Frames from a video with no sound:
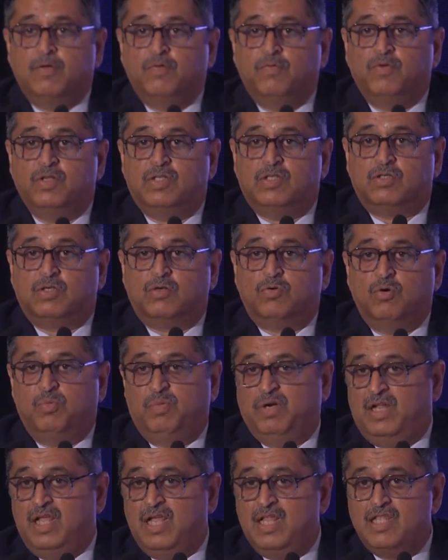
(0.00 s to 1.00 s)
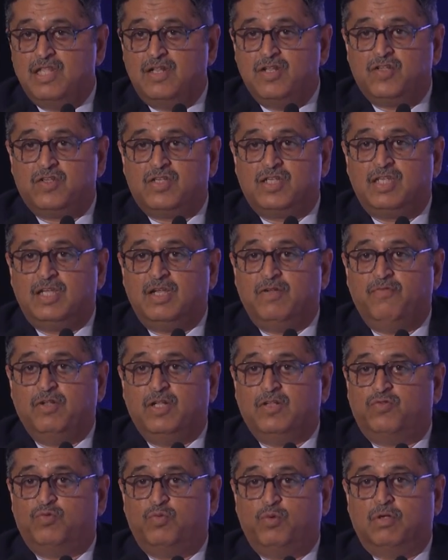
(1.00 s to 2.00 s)
which could be dangerous,
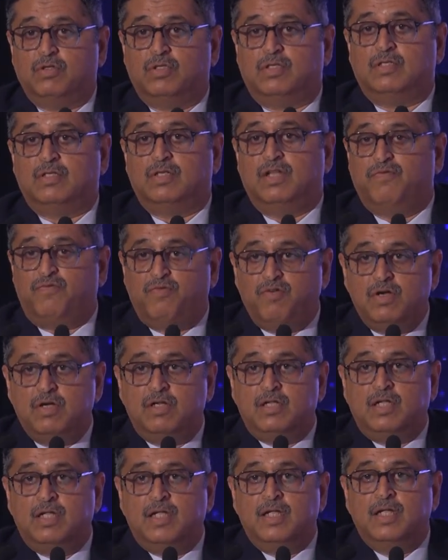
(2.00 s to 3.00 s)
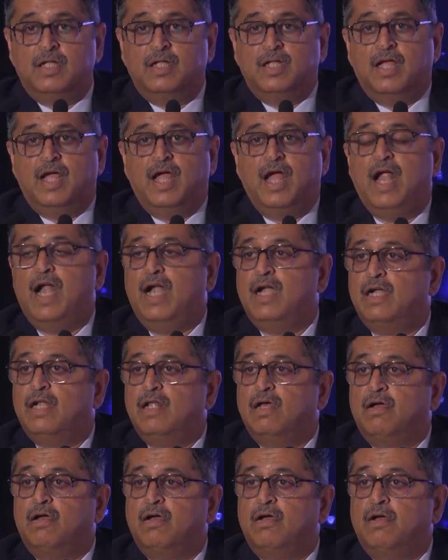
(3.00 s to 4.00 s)
which was different. And
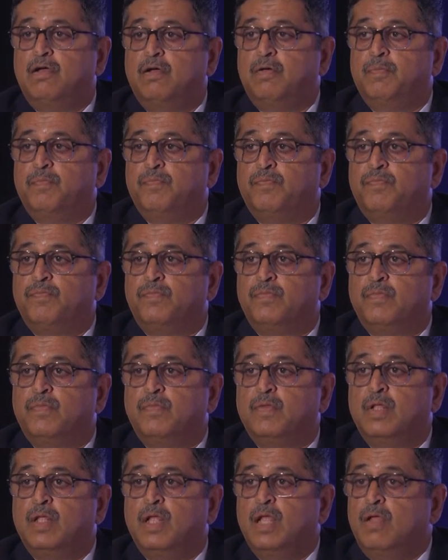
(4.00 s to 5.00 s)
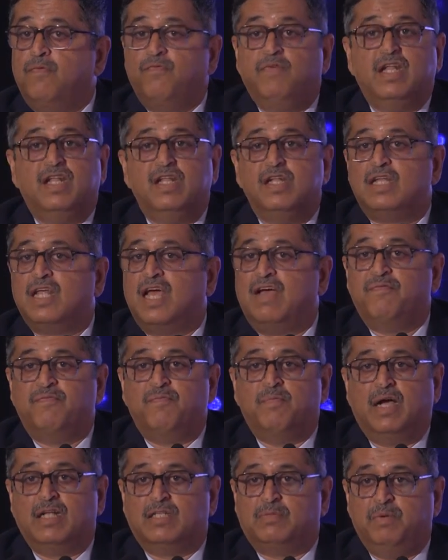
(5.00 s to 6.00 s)
we didn't
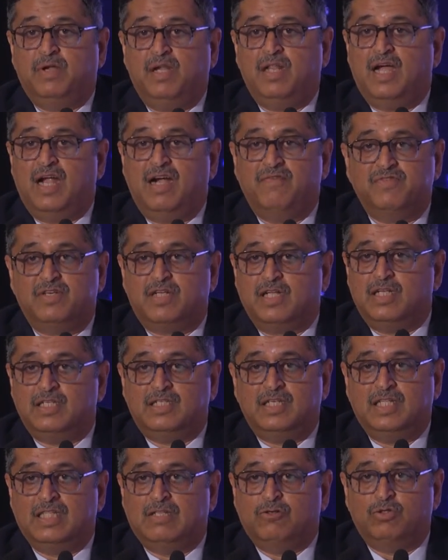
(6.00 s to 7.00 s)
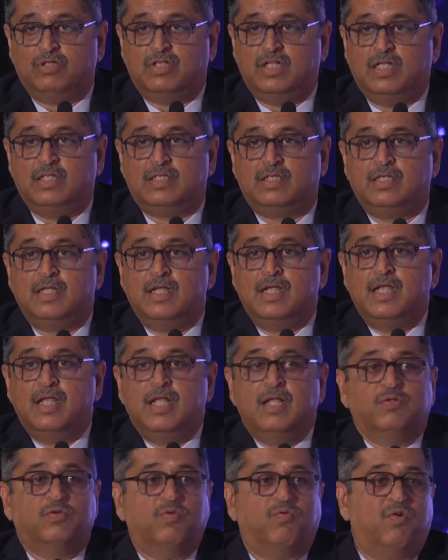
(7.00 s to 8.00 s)
have mass media advertising those days.
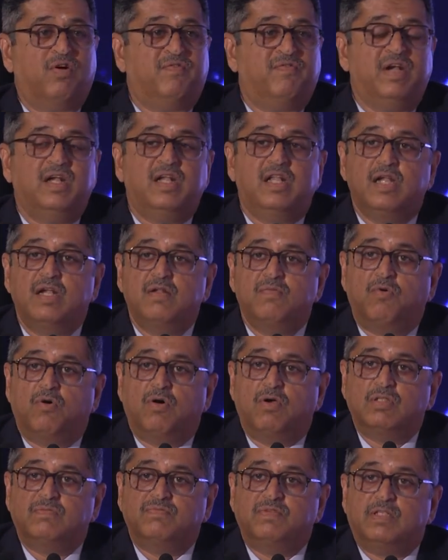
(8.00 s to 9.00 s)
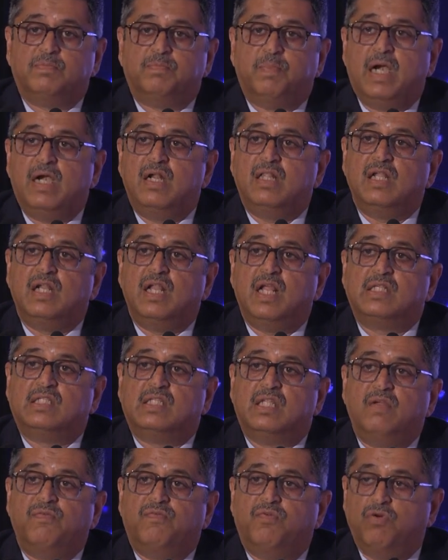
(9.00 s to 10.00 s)
So what we did was we spent the next
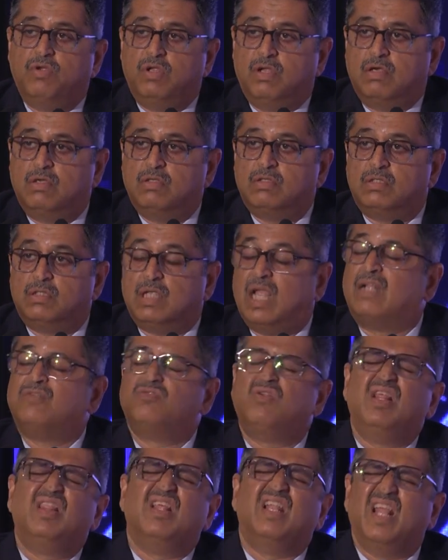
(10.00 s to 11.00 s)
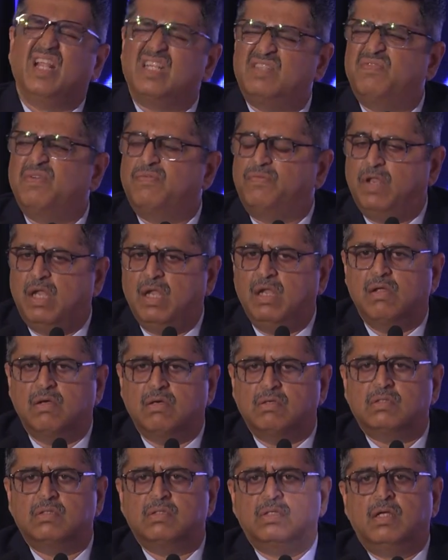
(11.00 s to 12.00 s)
3-4 years, actually the next 15
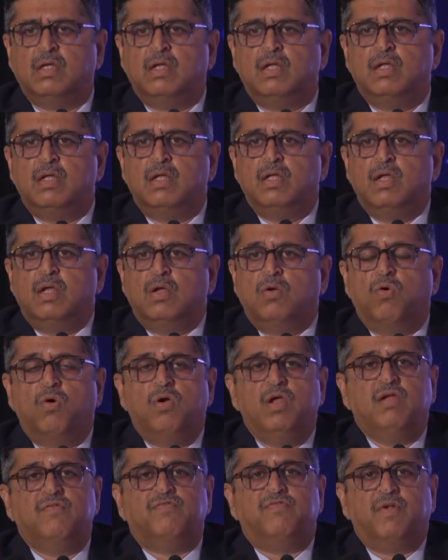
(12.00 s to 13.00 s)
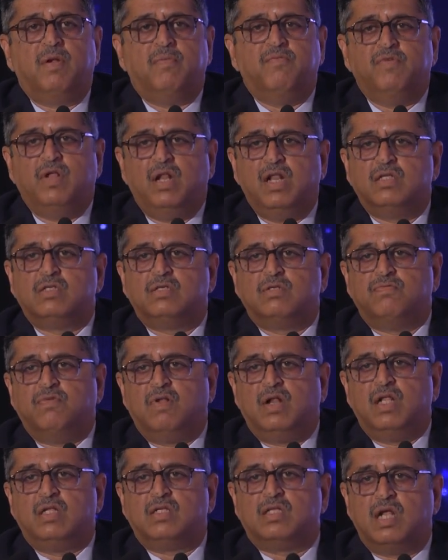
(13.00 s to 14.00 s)
years, going from village to
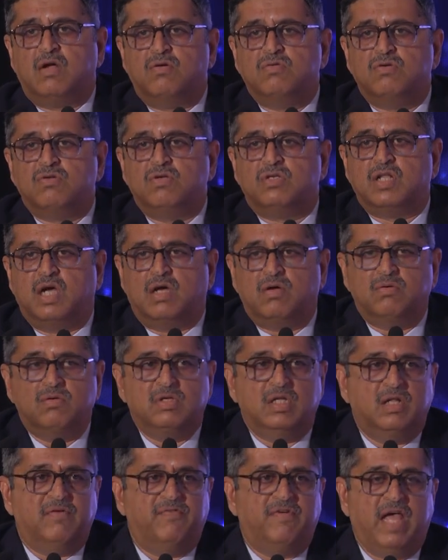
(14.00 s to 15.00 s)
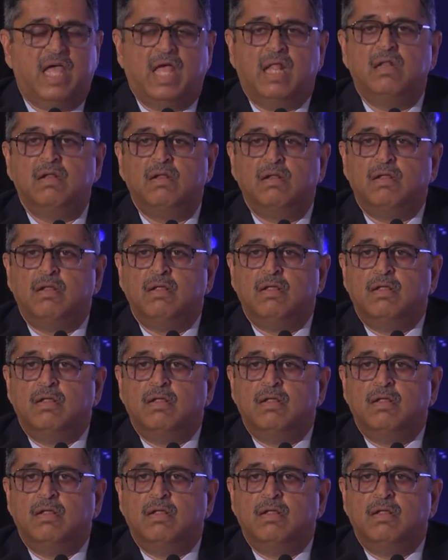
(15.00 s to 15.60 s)
village, town to town in a van,